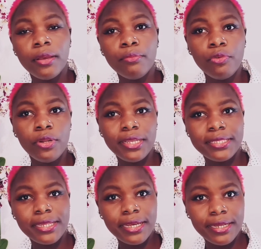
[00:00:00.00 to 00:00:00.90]

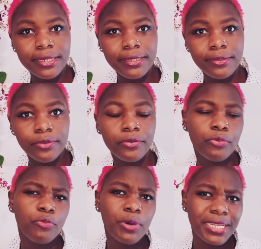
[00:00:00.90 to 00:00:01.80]
Bundesland, or
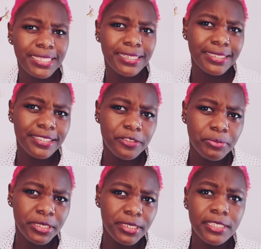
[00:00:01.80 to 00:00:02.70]
what does it mean?